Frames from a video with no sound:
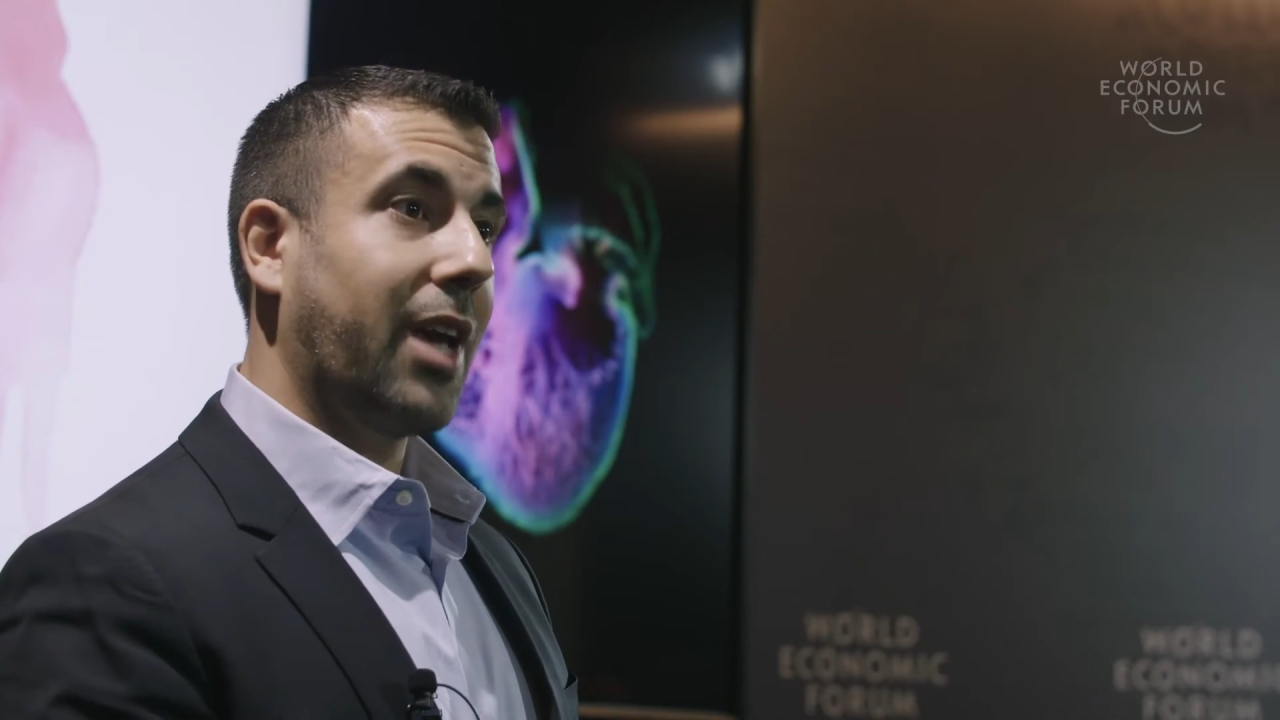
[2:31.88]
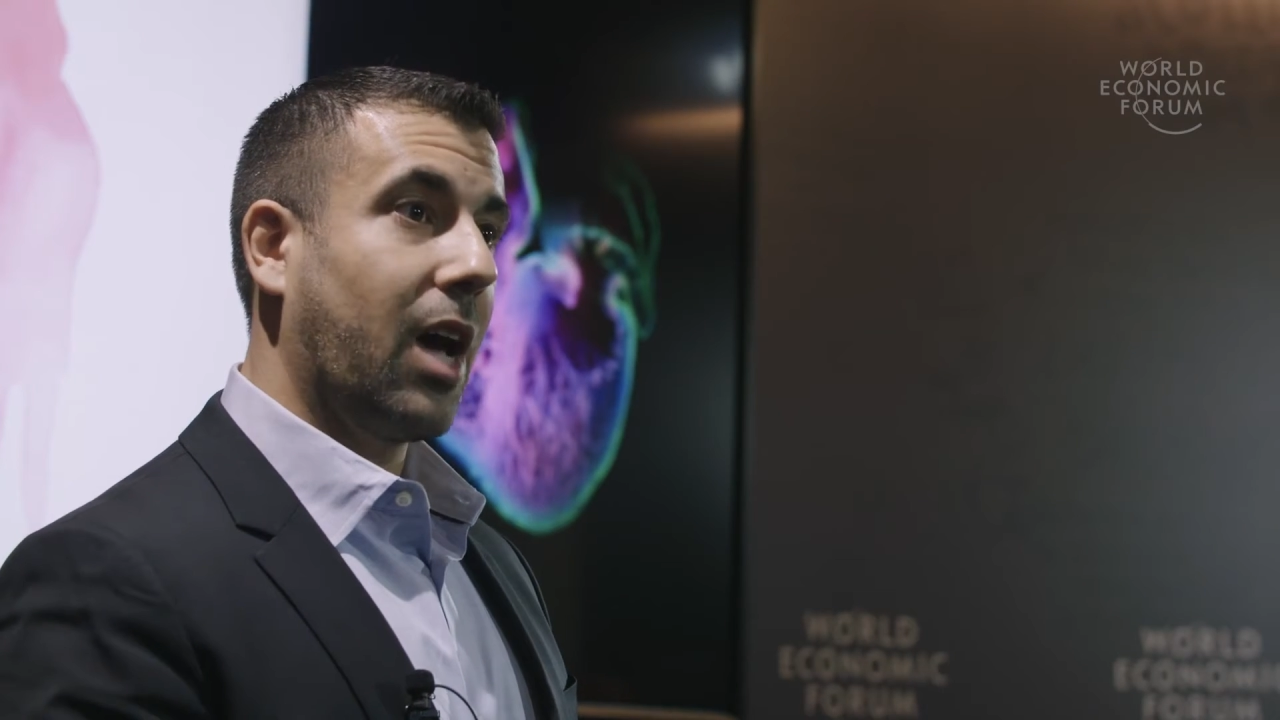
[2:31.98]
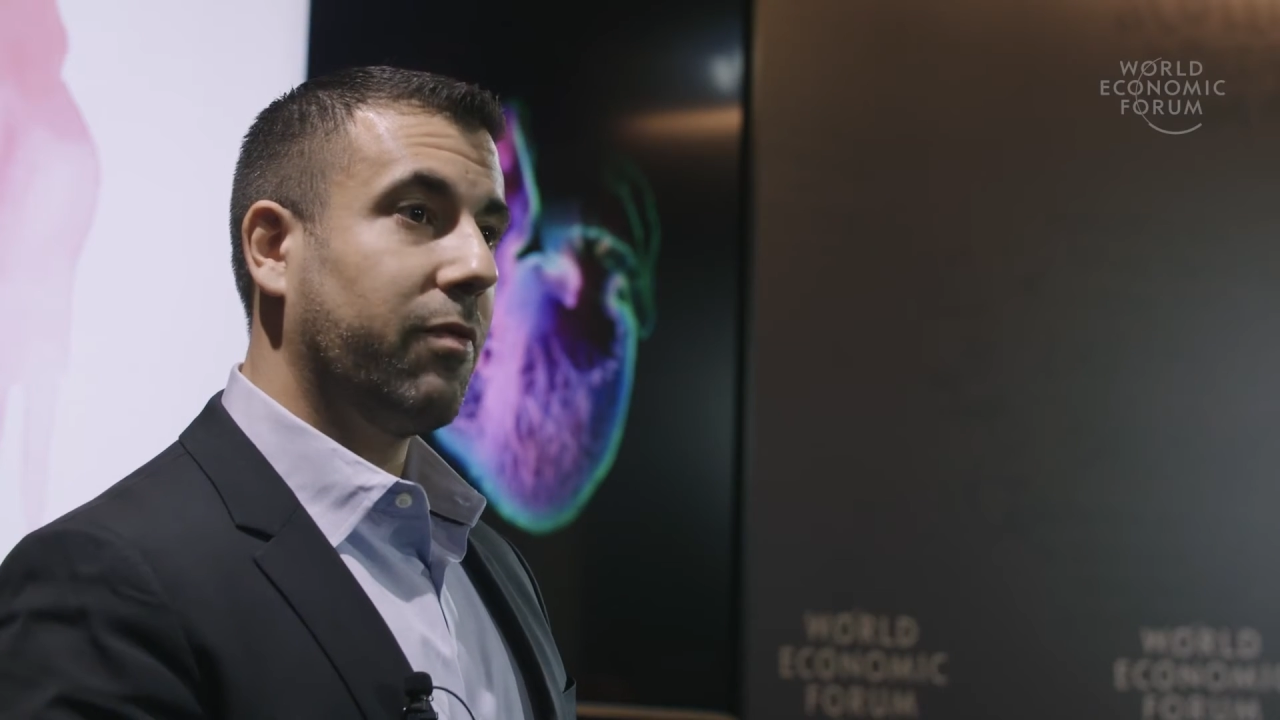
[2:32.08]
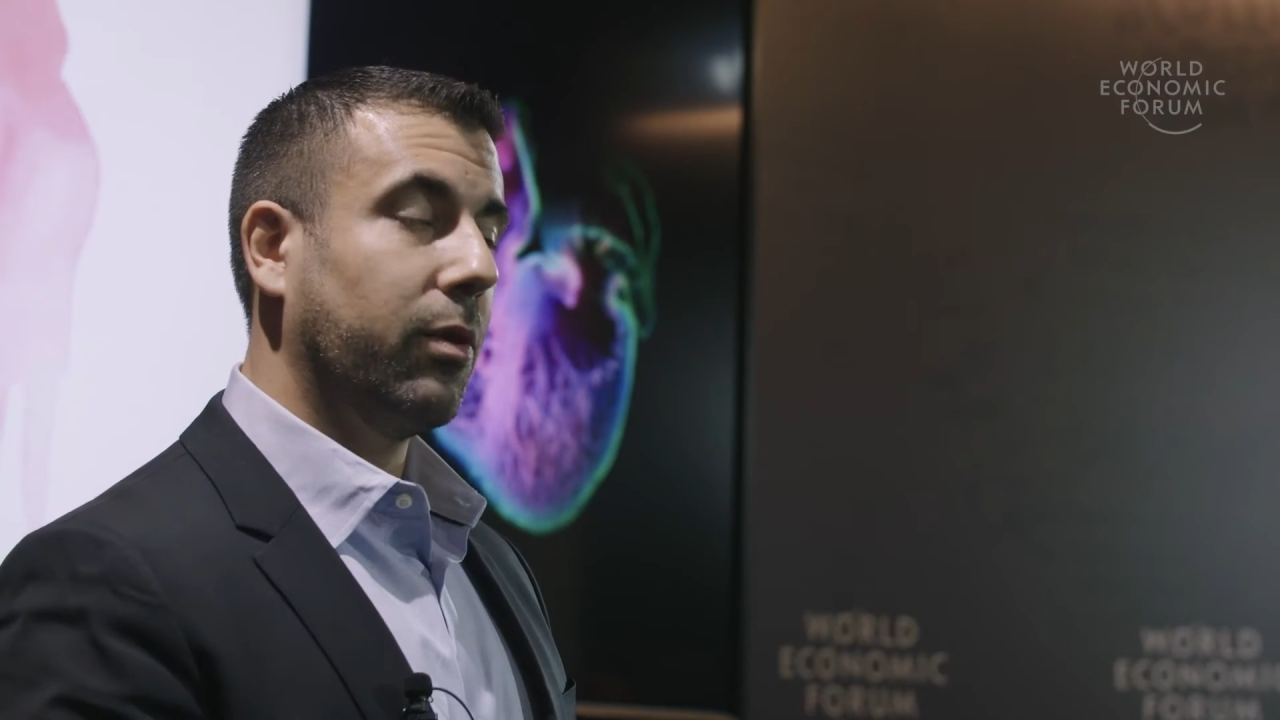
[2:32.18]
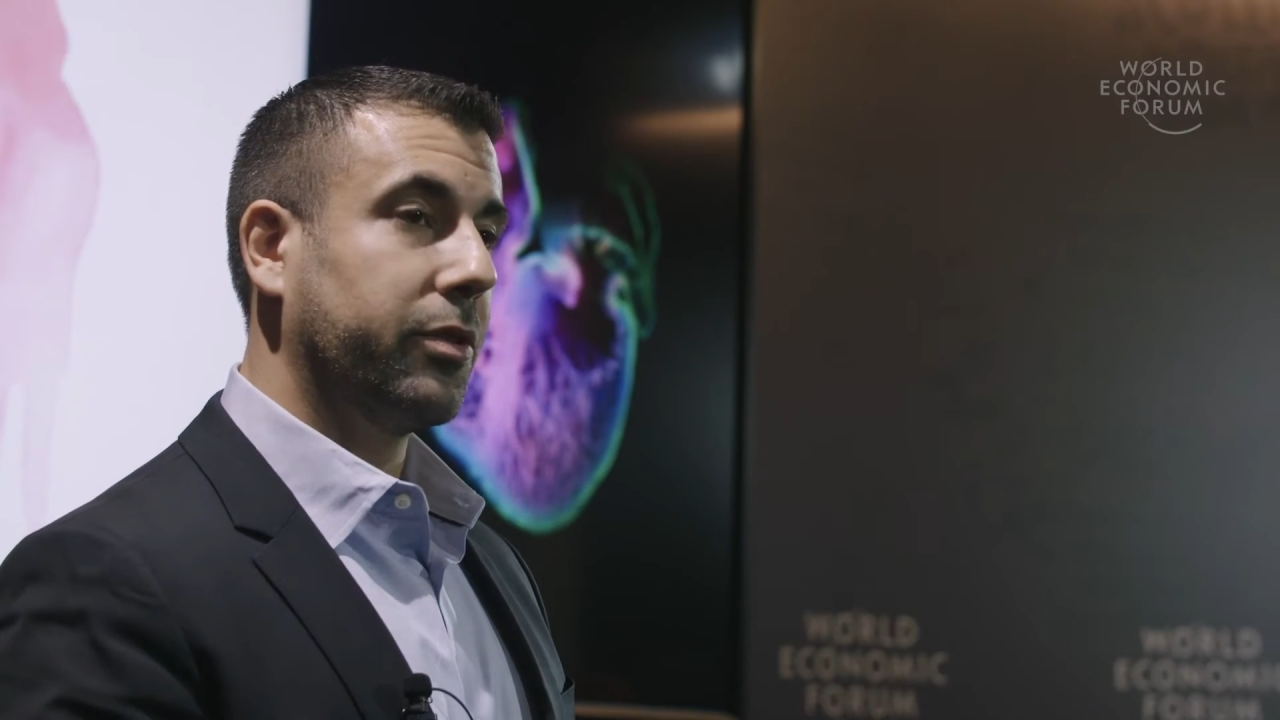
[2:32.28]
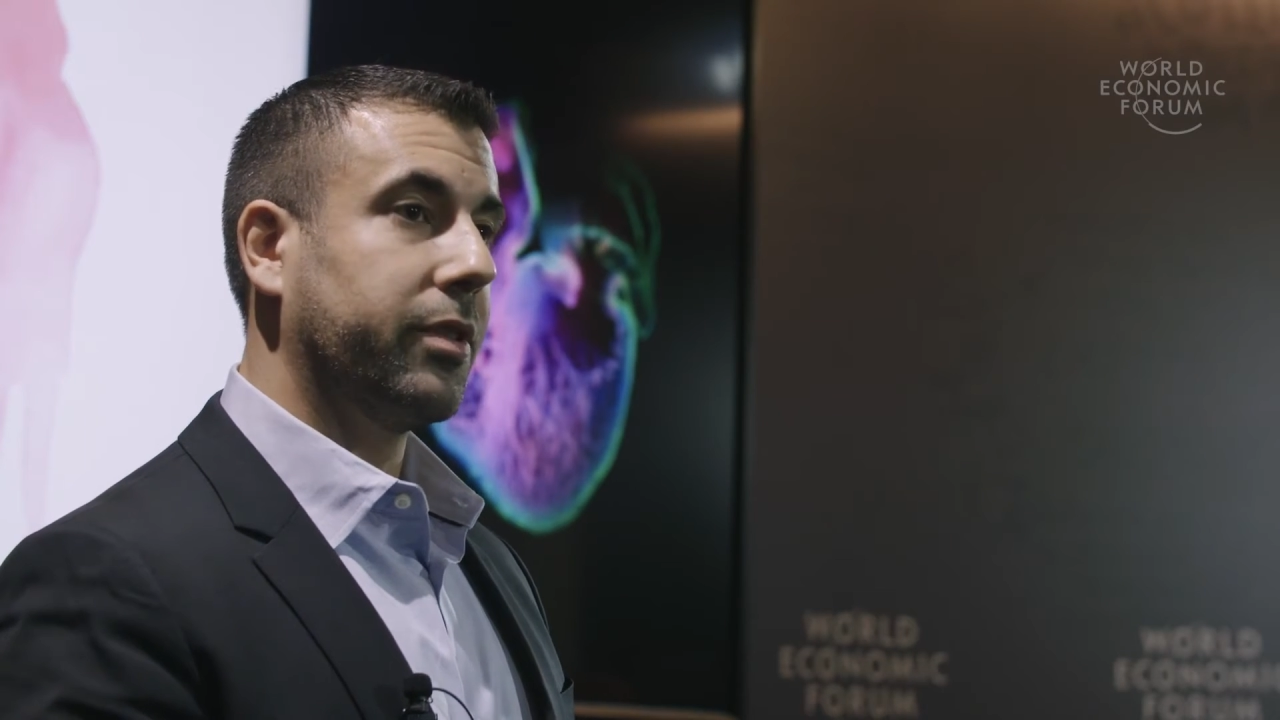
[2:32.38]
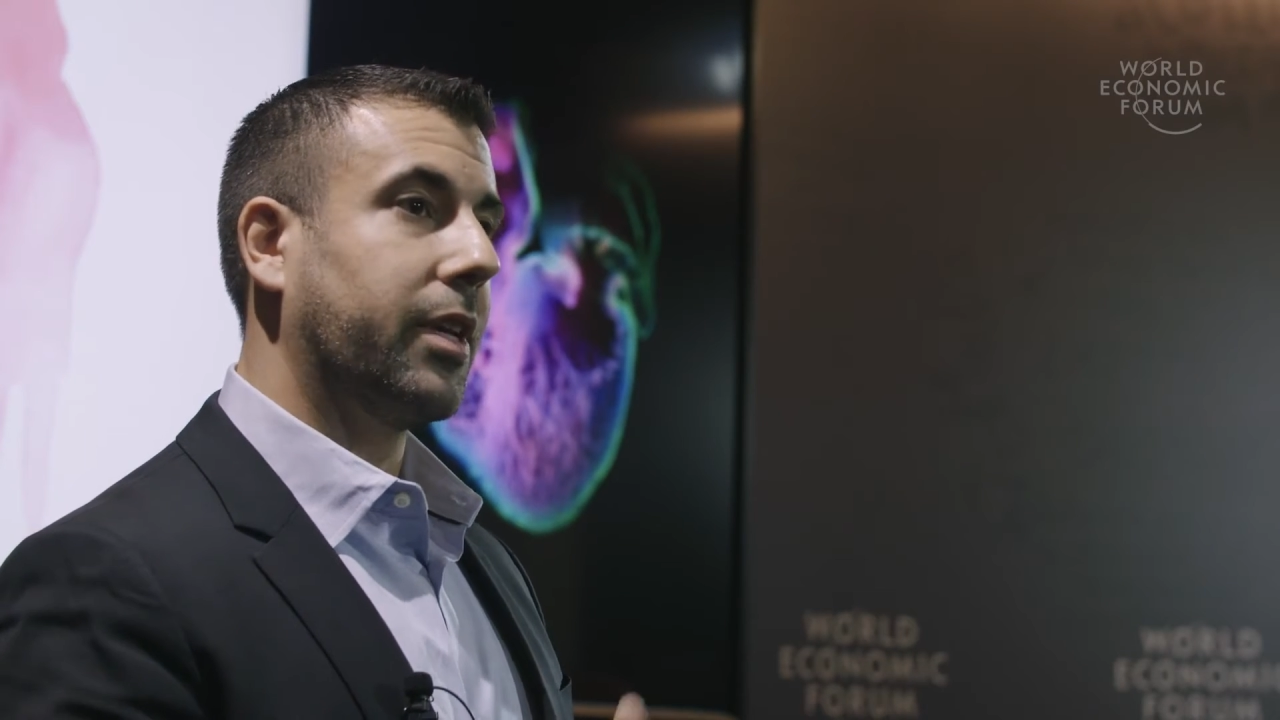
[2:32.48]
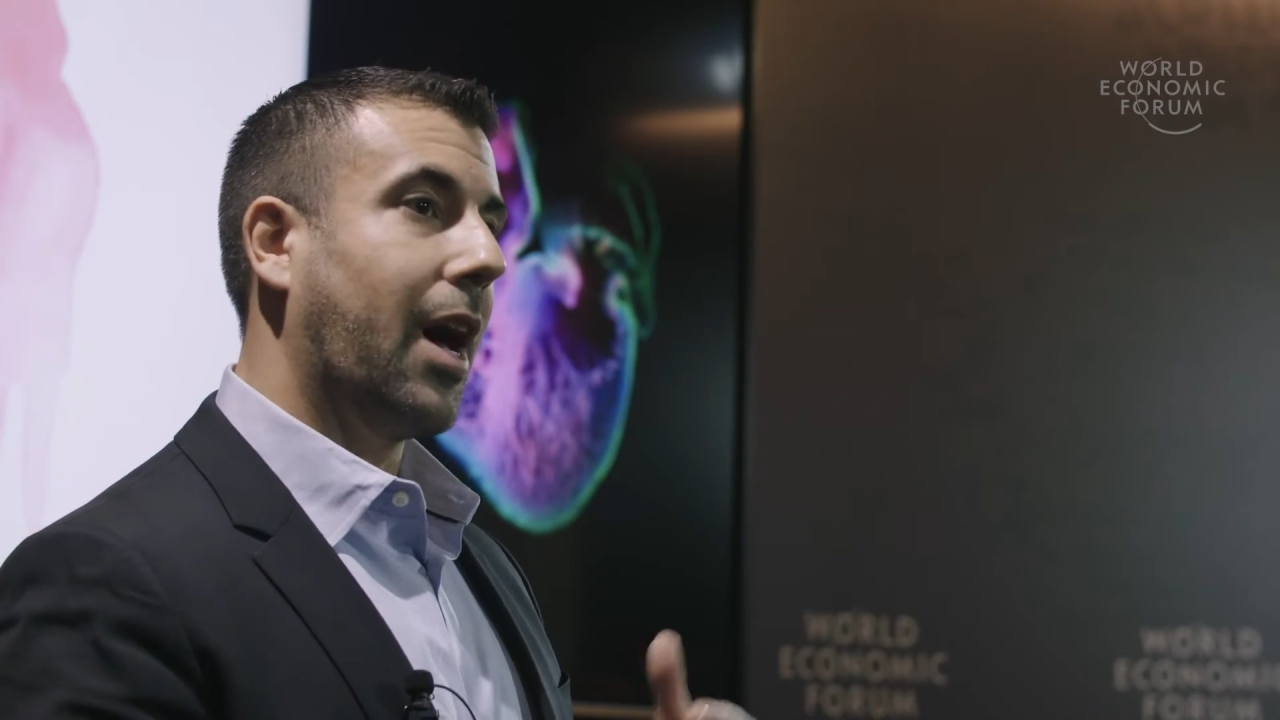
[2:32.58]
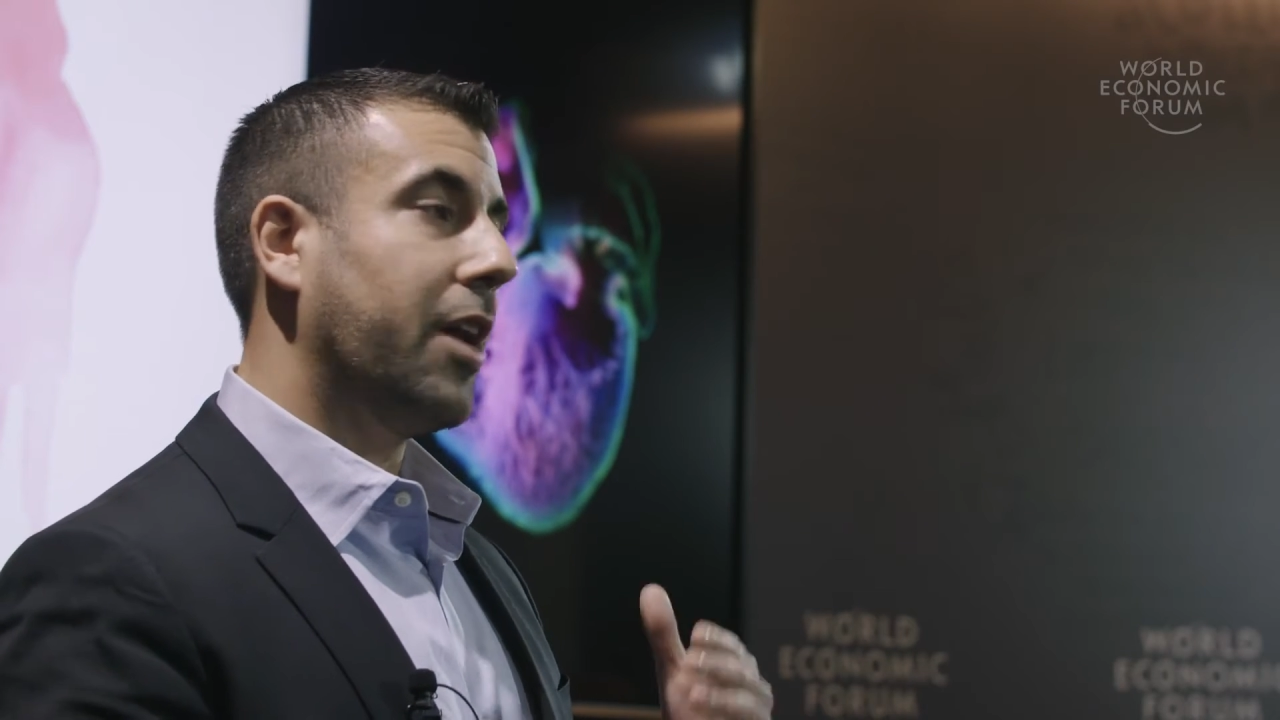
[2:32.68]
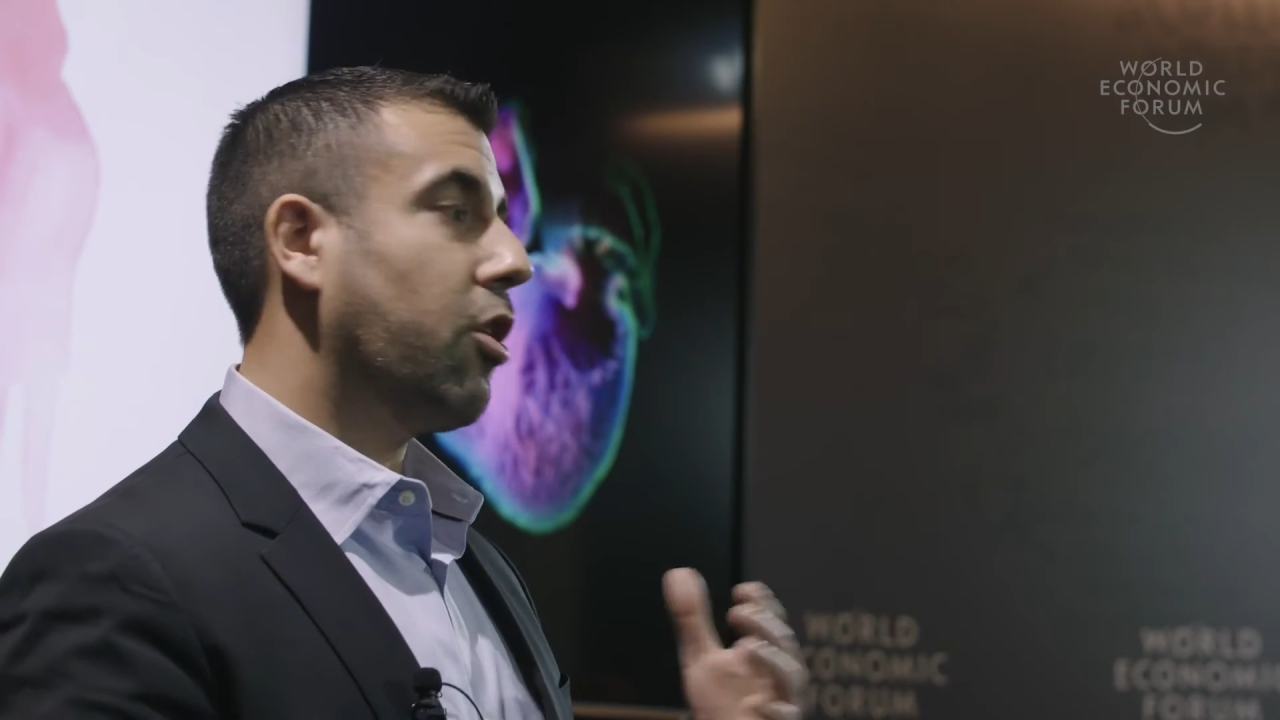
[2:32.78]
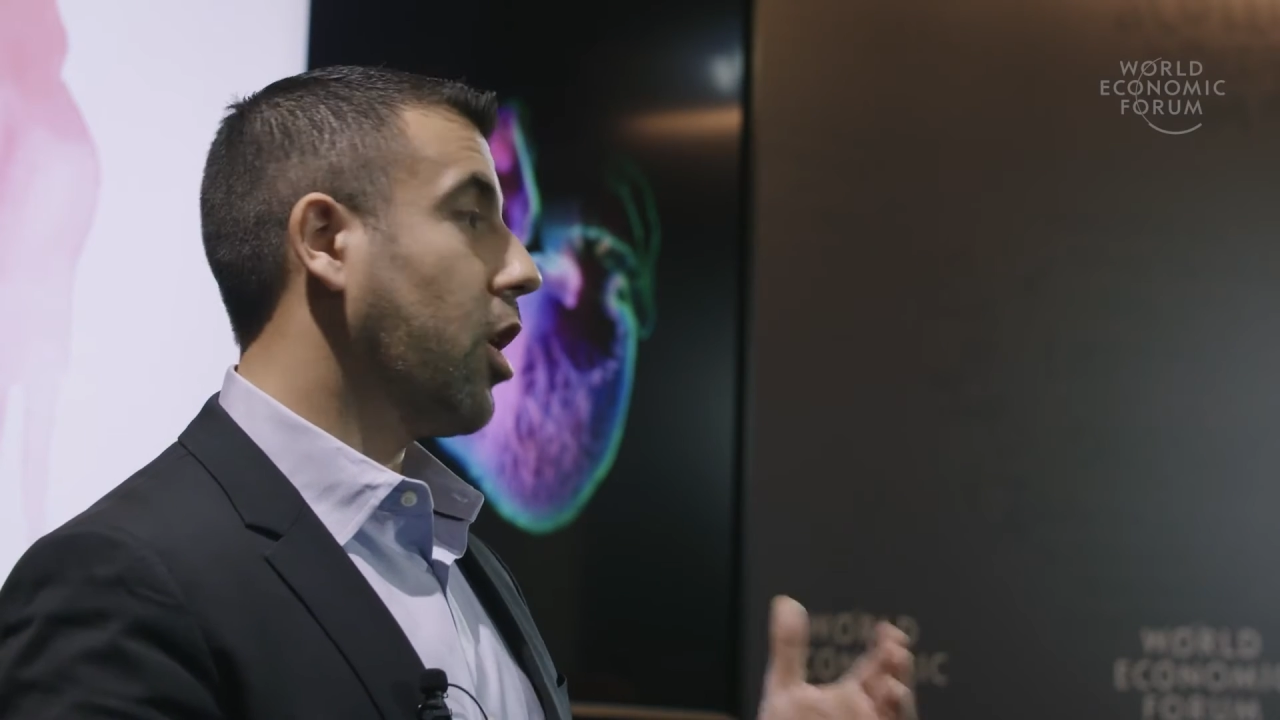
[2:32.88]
scaffolds to guide